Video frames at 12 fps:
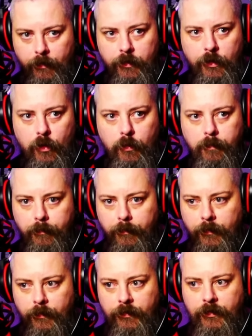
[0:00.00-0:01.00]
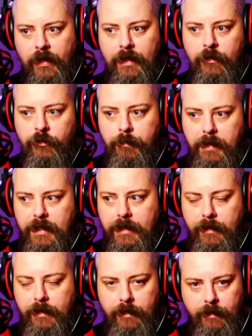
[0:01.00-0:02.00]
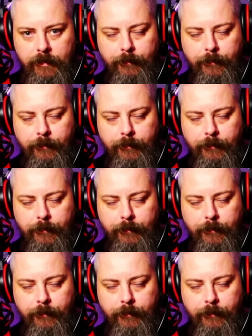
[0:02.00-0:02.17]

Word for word: you know, there has been...